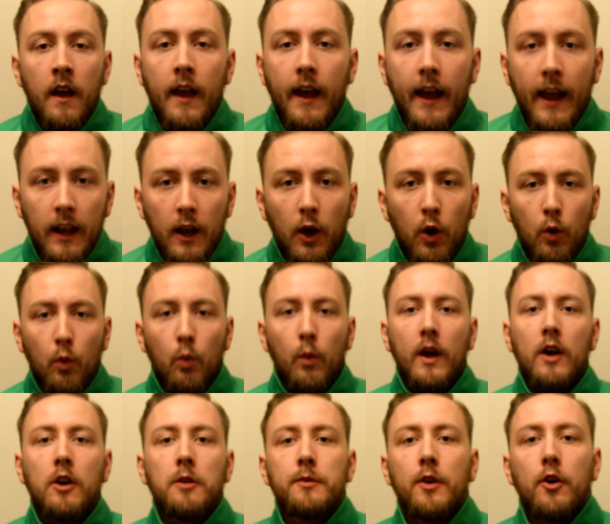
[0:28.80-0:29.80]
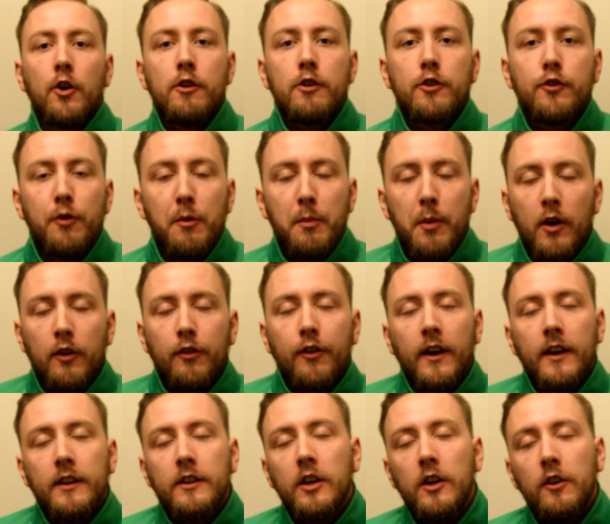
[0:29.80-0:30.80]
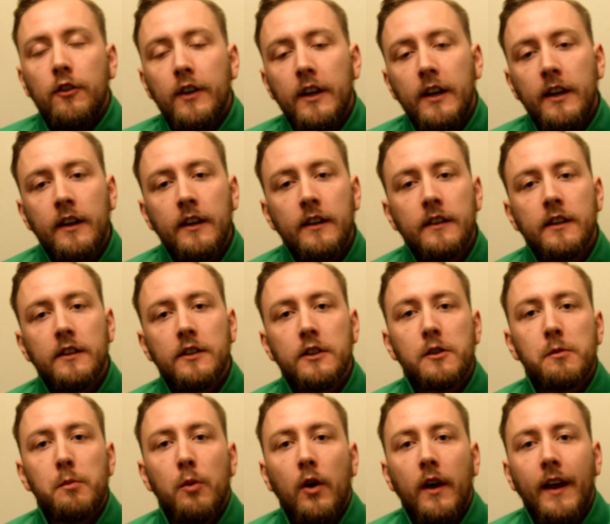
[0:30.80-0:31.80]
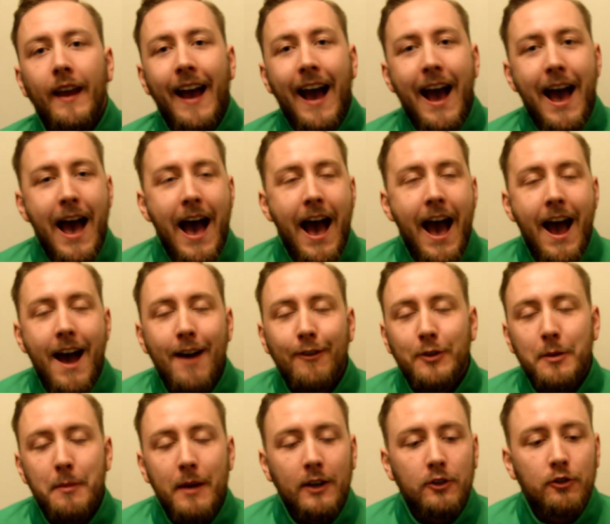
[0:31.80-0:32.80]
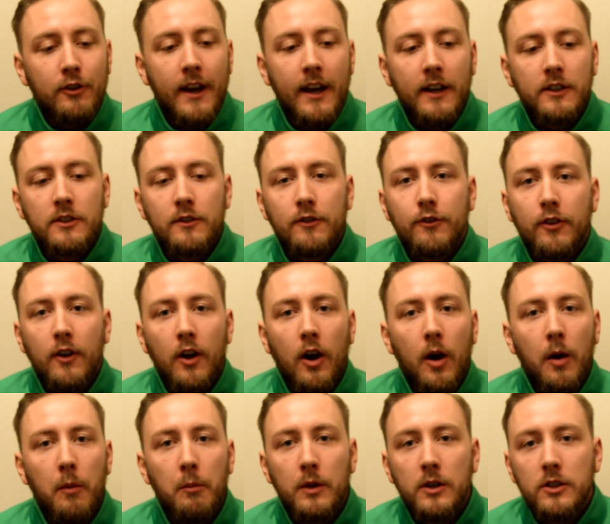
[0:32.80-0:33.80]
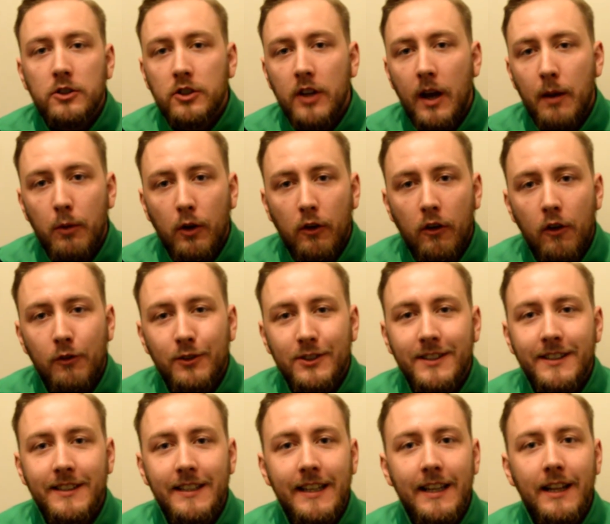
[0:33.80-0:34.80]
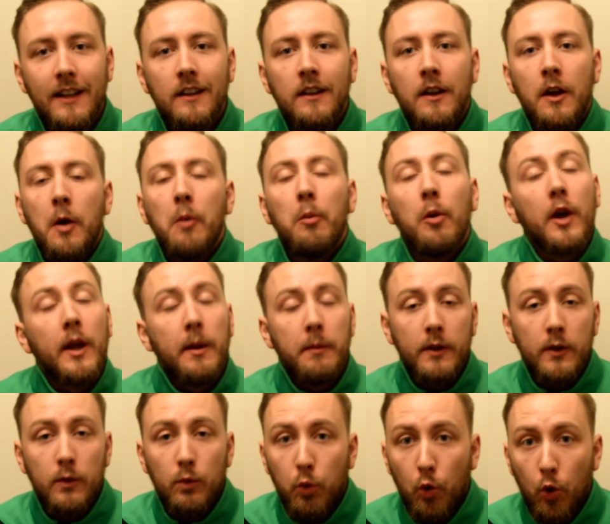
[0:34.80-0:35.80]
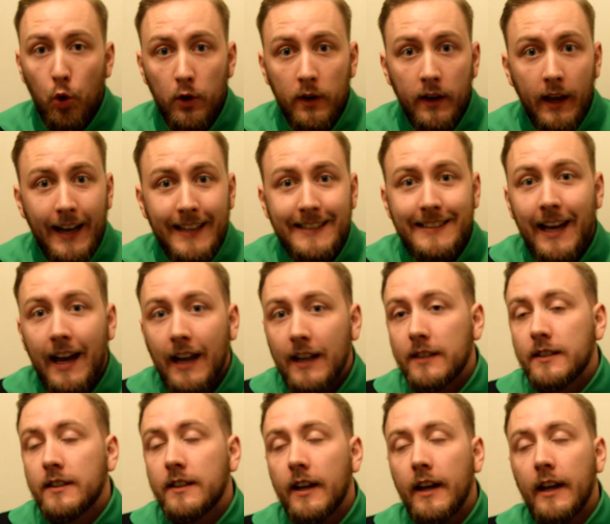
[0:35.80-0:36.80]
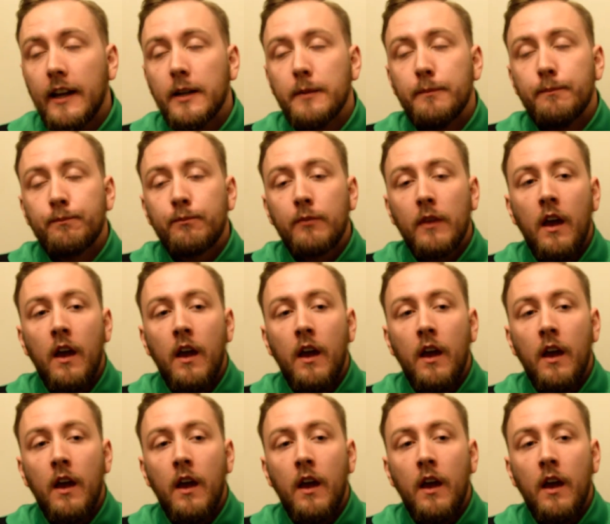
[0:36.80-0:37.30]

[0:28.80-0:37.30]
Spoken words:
Hello and welcome to Irish Football Fan TV. This is my aftermatch reaction from Shamrock Rovers 0, Bohemians 1 at Tallaght Stadium.